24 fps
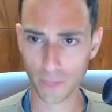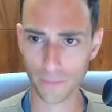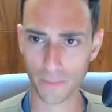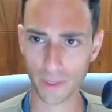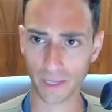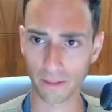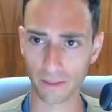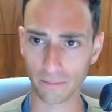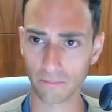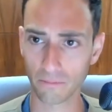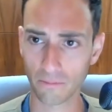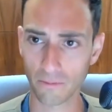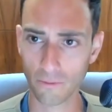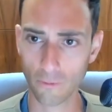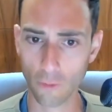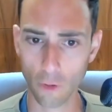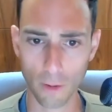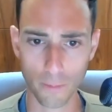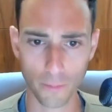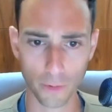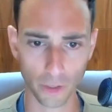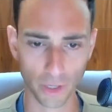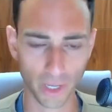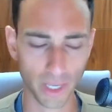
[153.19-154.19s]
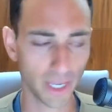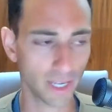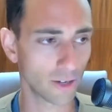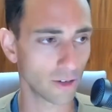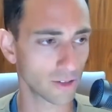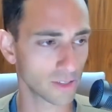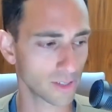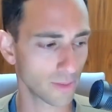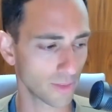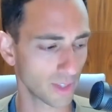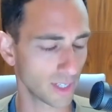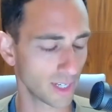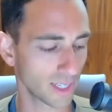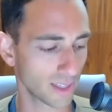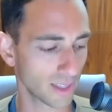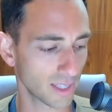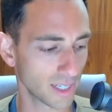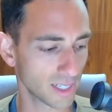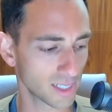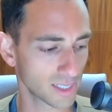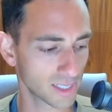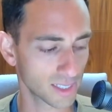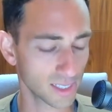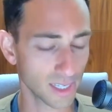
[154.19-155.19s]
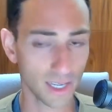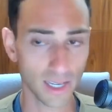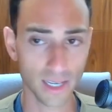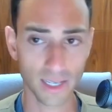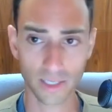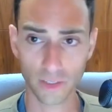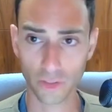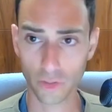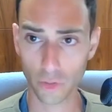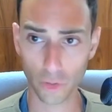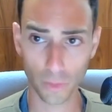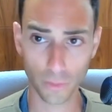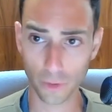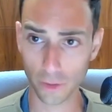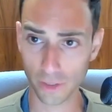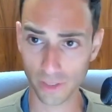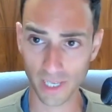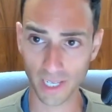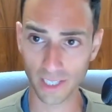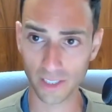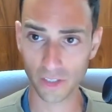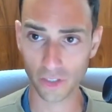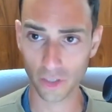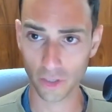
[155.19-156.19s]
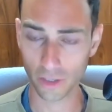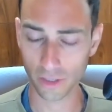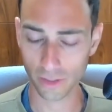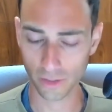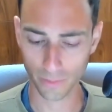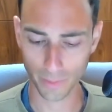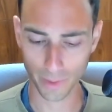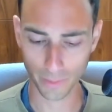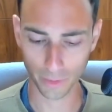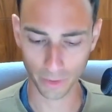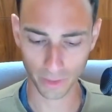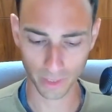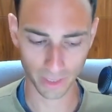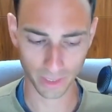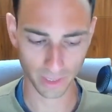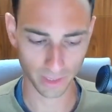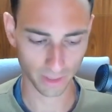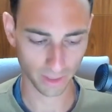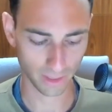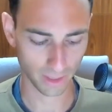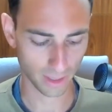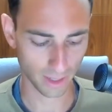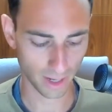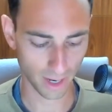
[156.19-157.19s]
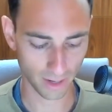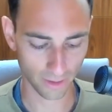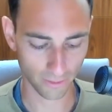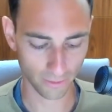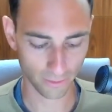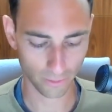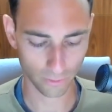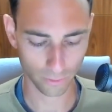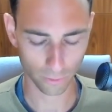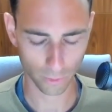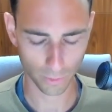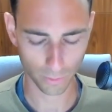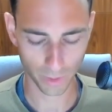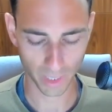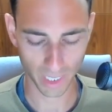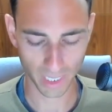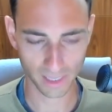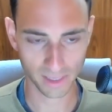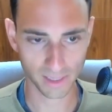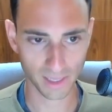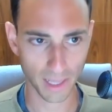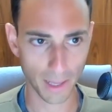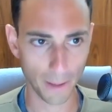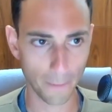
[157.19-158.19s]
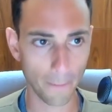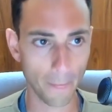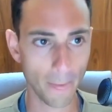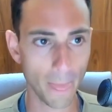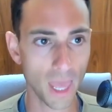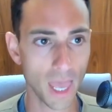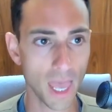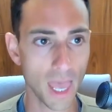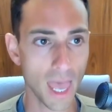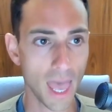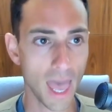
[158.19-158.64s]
shipping 4 per kit or something like this, 2 per sensor, so people can kind of replace them.